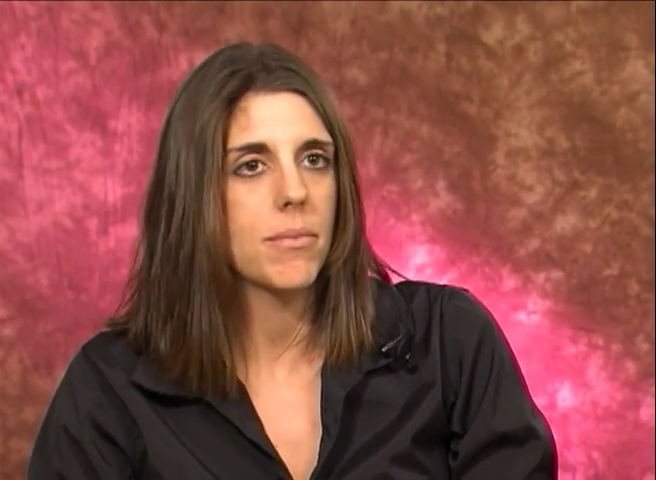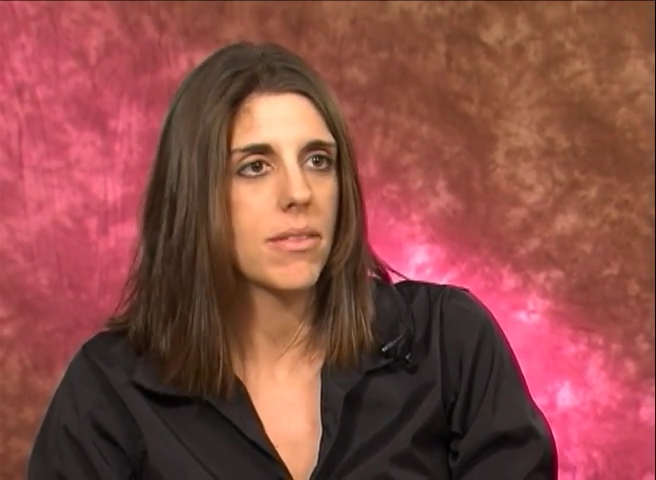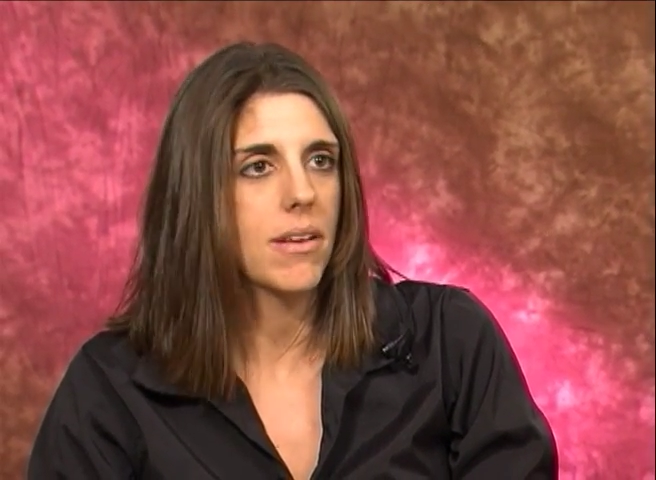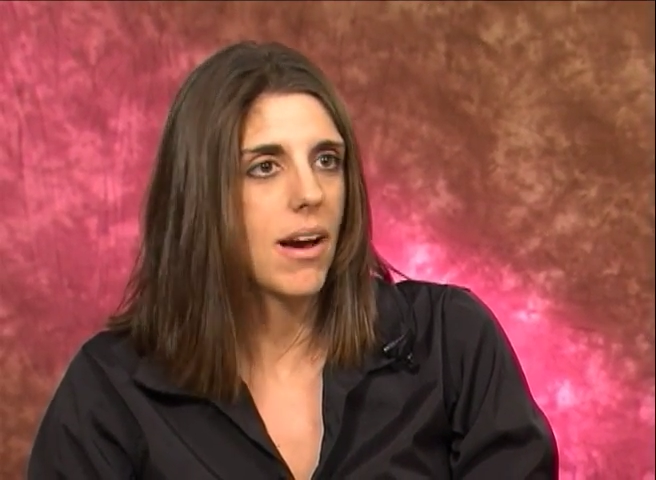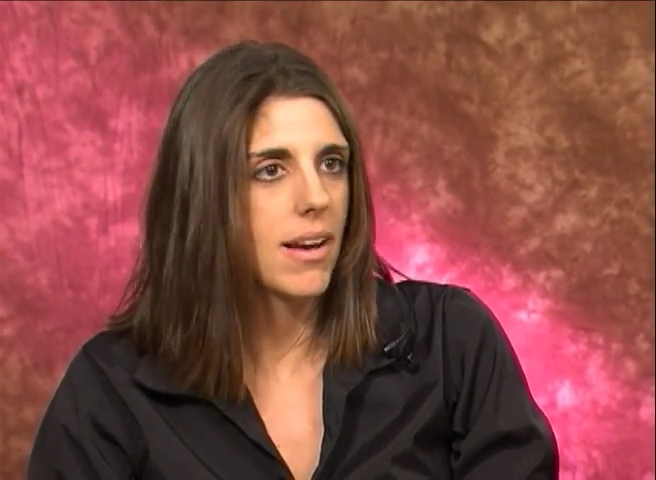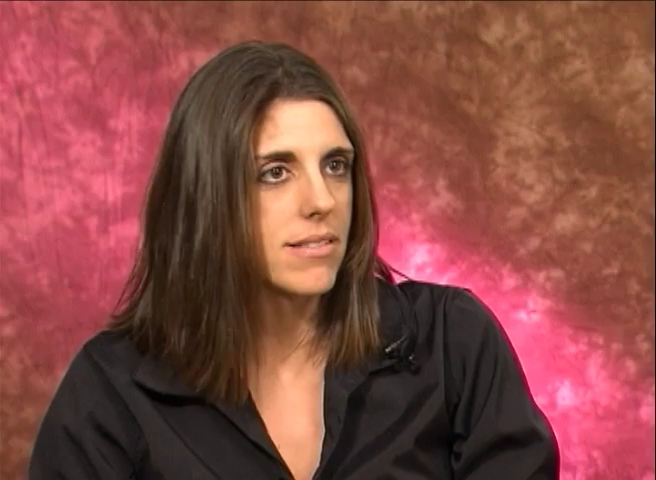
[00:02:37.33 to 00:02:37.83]
with
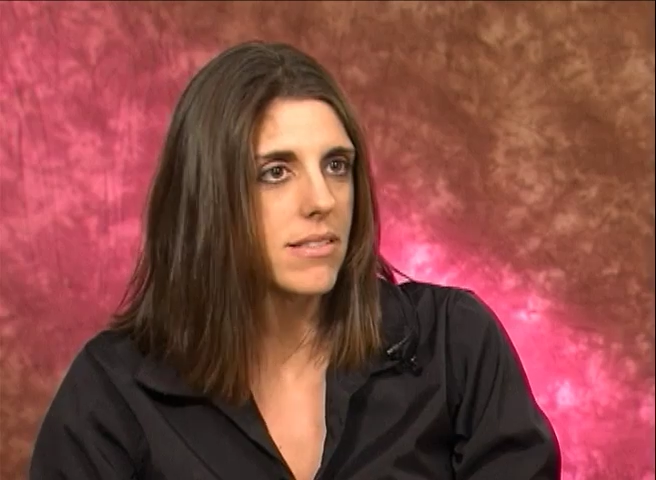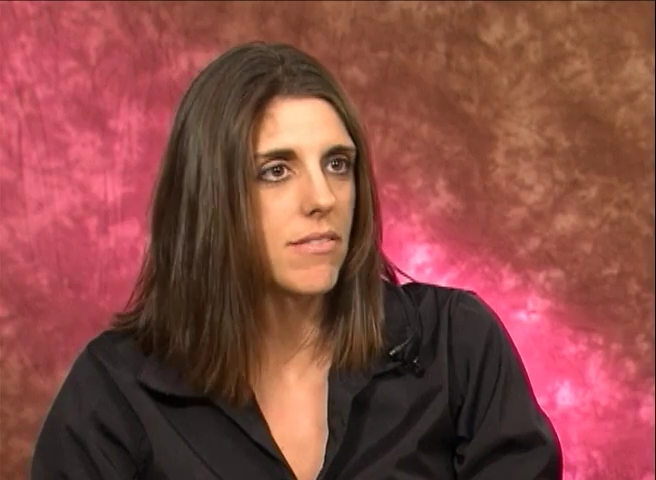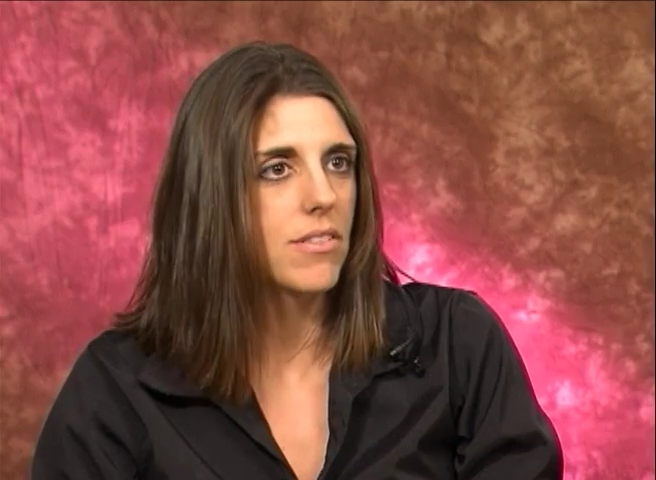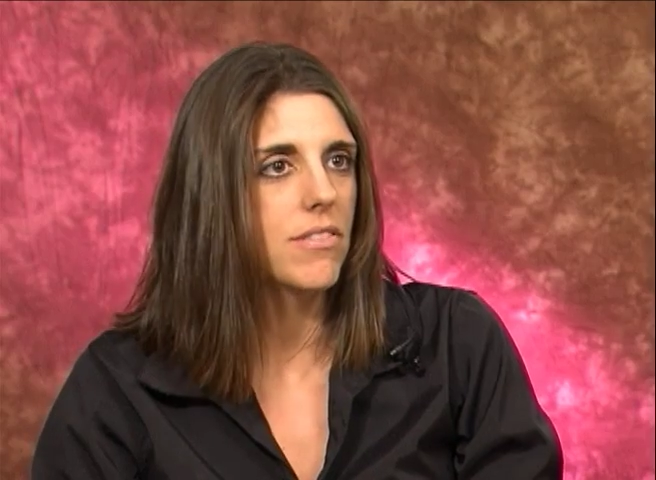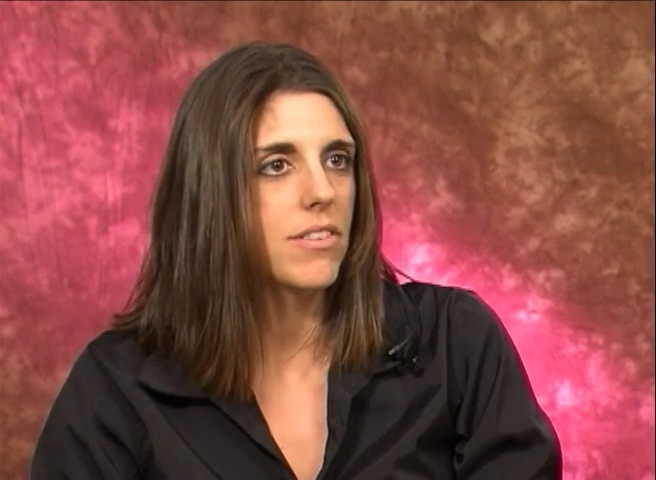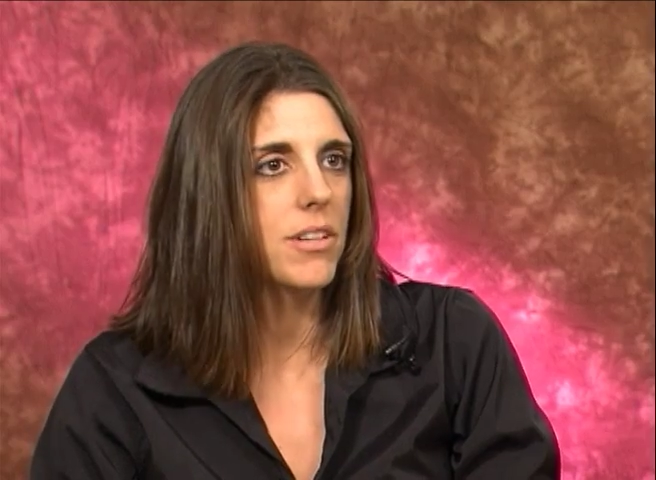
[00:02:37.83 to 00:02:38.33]
the highest
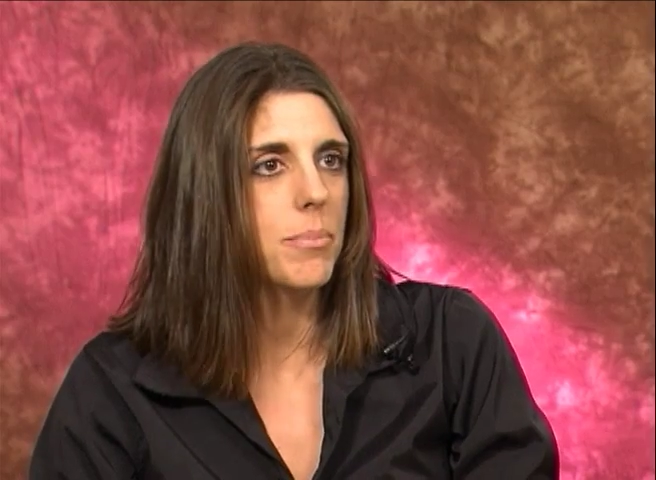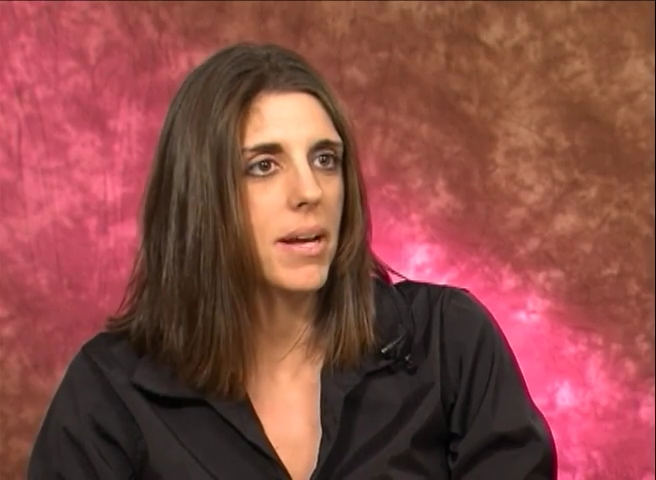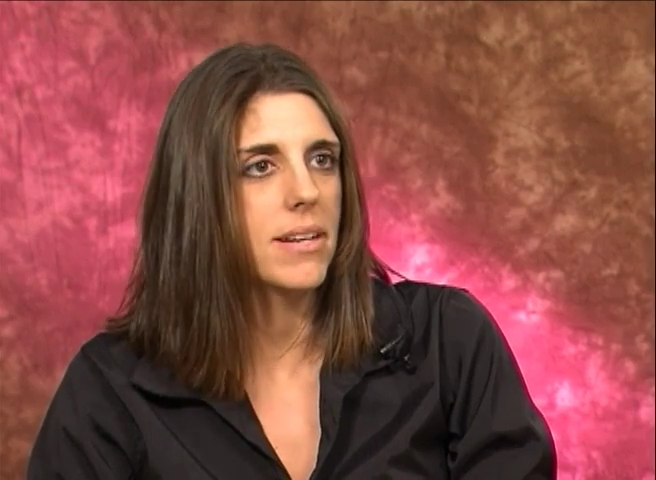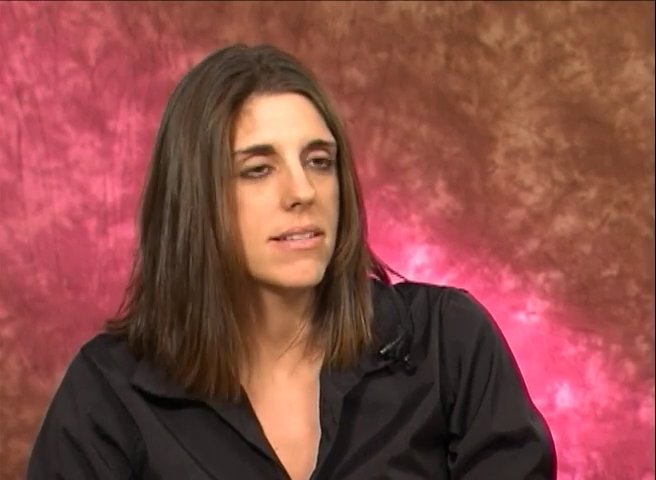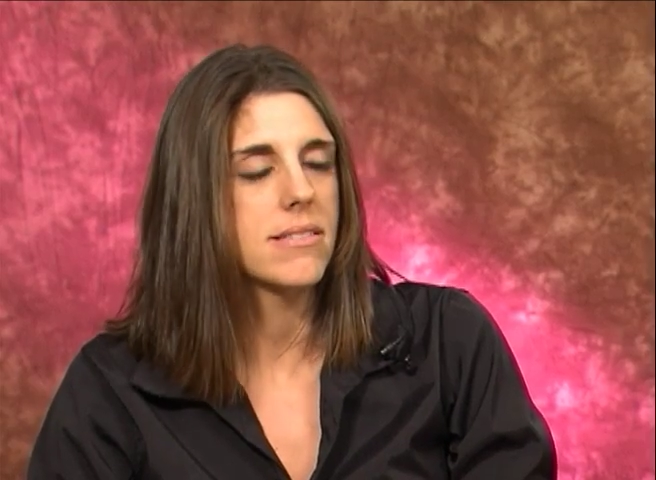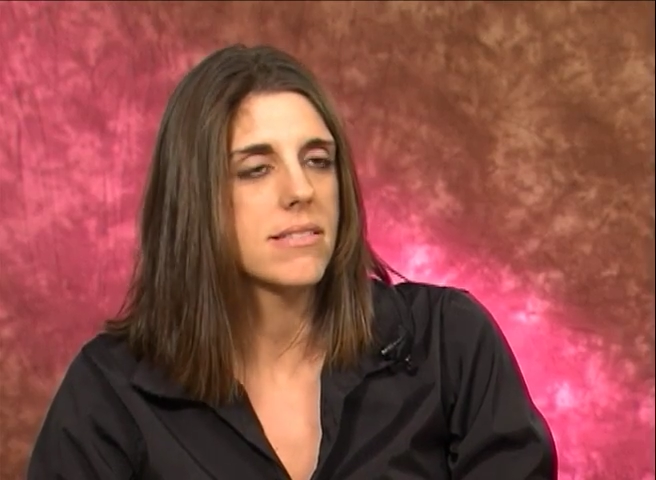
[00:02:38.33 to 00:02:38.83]
level of
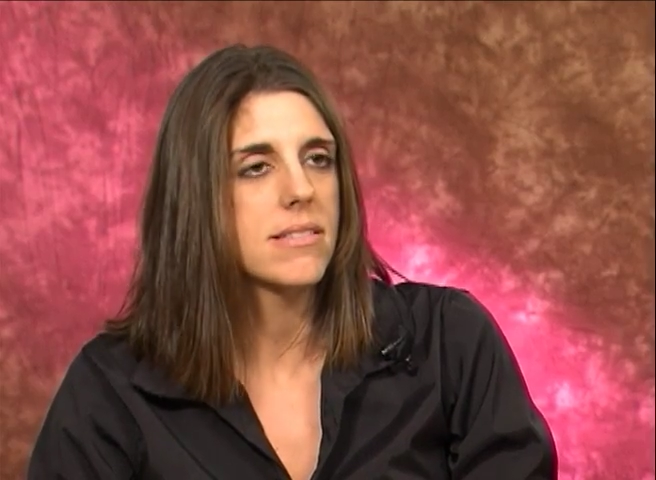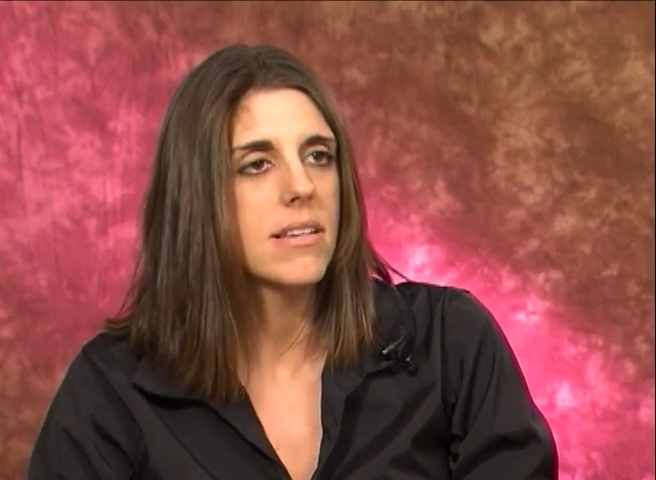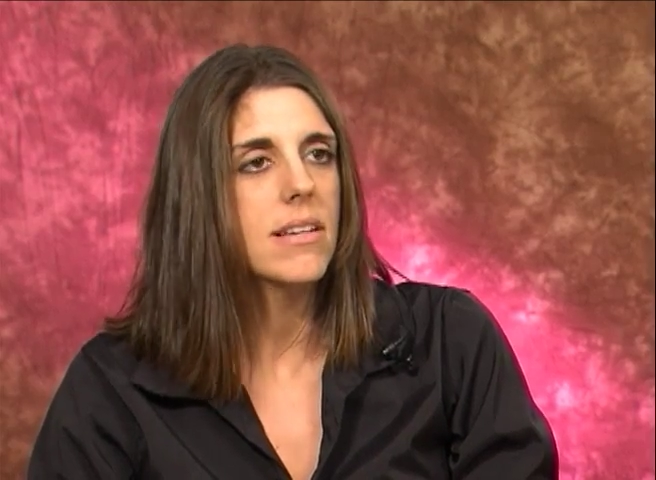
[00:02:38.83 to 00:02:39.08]
independence.